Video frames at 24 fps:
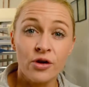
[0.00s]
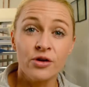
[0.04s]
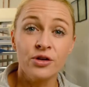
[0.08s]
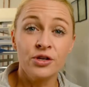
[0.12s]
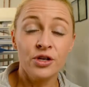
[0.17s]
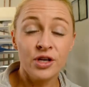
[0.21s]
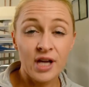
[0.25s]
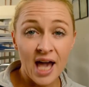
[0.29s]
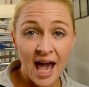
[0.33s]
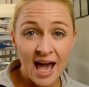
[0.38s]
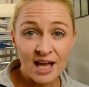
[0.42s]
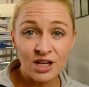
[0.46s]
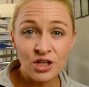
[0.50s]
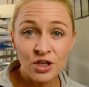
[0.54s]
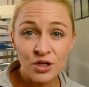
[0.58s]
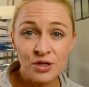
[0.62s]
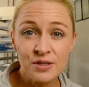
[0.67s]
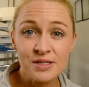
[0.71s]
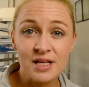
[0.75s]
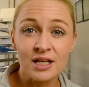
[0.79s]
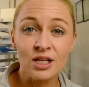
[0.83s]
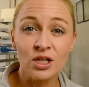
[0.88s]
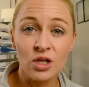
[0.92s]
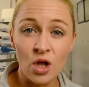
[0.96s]
you can
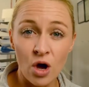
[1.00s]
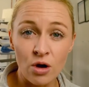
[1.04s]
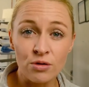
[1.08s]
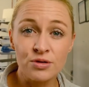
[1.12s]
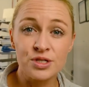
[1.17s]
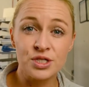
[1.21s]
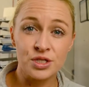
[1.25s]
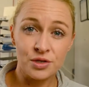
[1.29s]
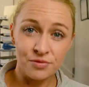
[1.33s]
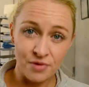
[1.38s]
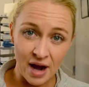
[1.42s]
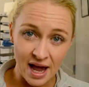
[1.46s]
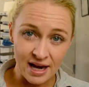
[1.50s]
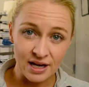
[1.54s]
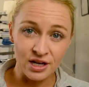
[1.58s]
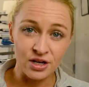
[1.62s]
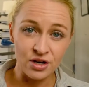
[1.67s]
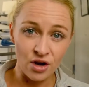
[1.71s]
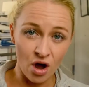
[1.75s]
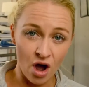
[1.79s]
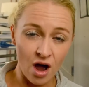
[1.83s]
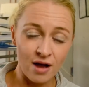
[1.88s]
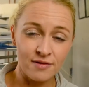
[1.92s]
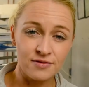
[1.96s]
use a long serrated
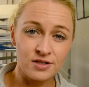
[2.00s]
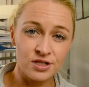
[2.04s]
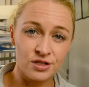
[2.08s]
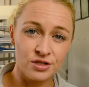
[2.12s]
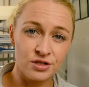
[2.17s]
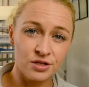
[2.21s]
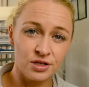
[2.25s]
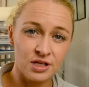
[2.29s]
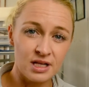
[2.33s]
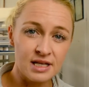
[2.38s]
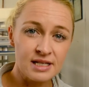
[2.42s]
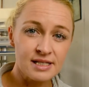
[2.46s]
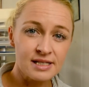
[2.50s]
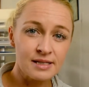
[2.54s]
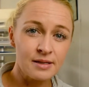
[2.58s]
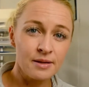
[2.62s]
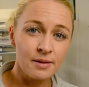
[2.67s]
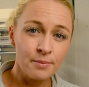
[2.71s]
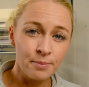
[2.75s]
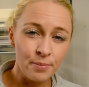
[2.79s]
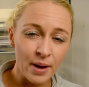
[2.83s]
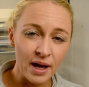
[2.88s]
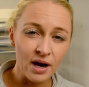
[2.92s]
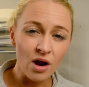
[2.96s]
knife to do this,
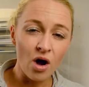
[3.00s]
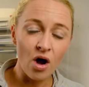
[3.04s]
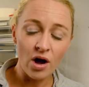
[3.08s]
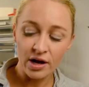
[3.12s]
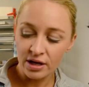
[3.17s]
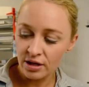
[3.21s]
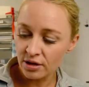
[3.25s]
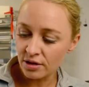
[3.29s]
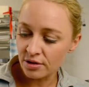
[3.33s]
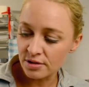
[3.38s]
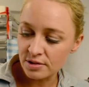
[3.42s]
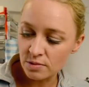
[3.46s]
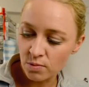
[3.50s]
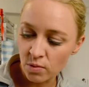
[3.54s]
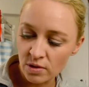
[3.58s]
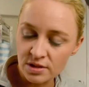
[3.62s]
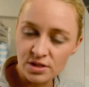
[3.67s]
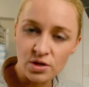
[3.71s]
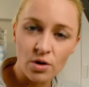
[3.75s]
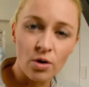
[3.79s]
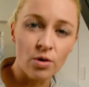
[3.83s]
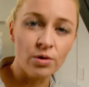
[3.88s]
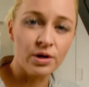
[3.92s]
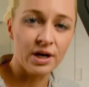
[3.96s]
but I use what's
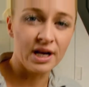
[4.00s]
called